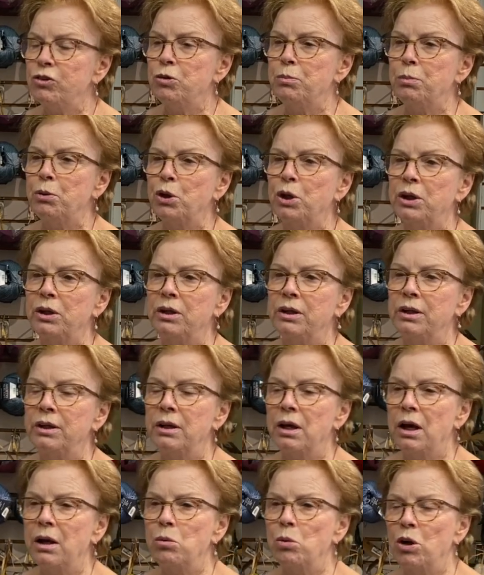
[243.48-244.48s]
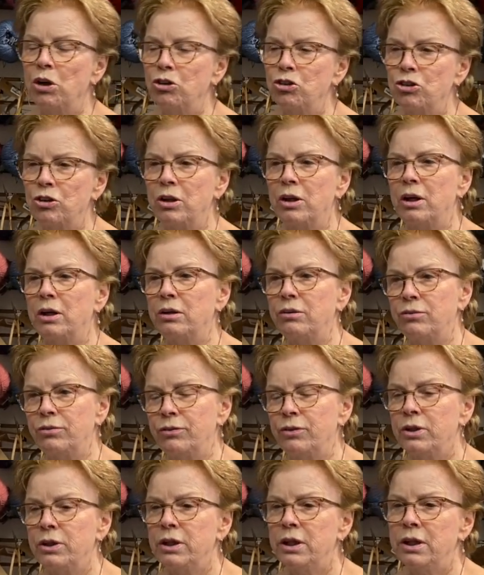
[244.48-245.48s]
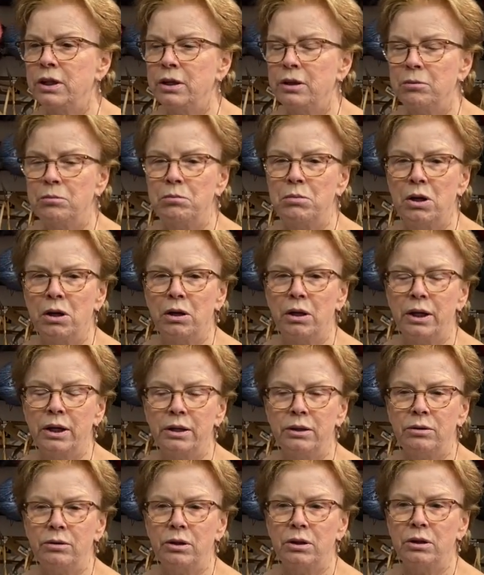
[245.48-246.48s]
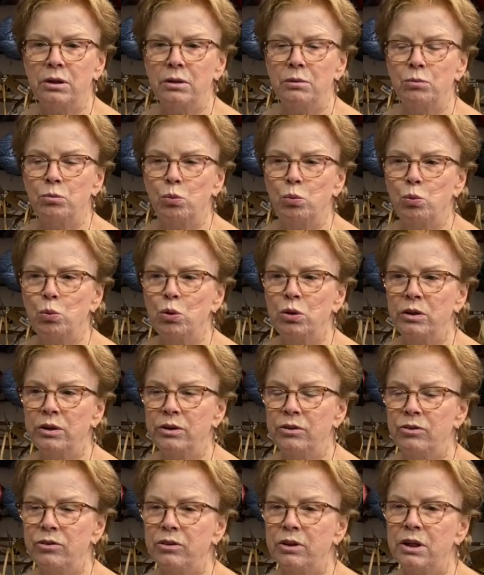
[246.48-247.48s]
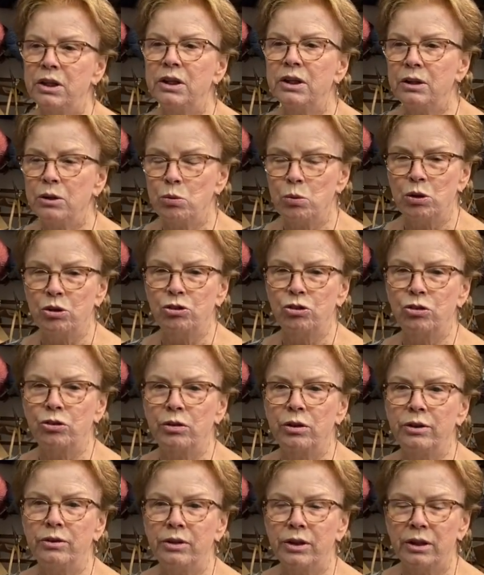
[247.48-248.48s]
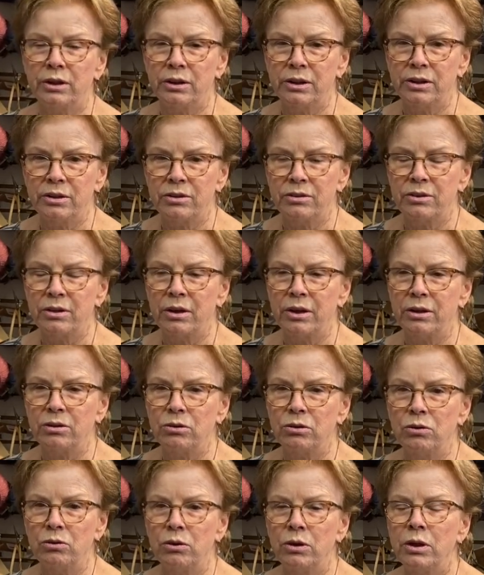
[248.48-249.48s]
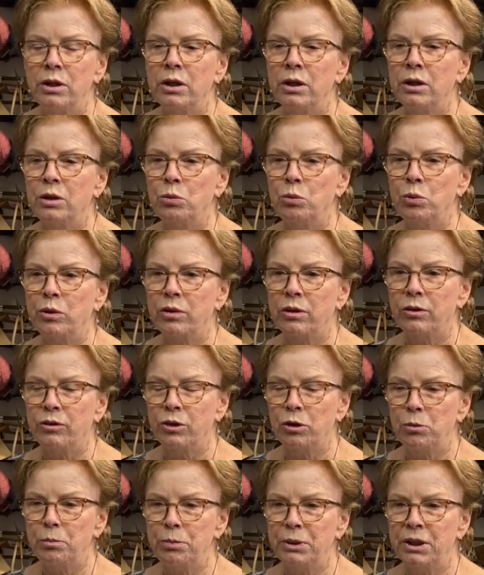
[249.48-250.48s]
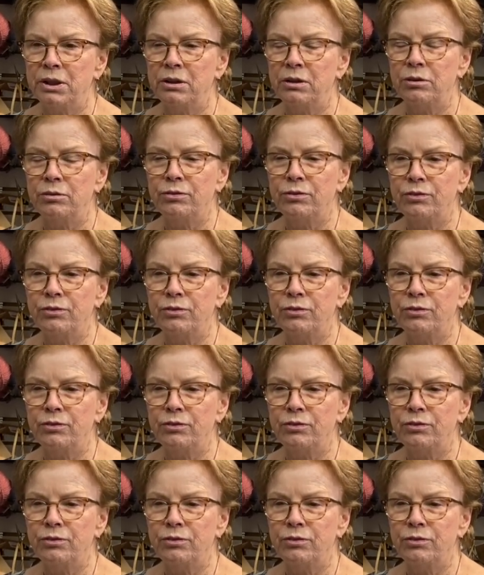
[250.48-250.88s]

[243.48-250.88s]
put it in, I wash a lot of my woolens in the washer on delicate cycle with a little bit of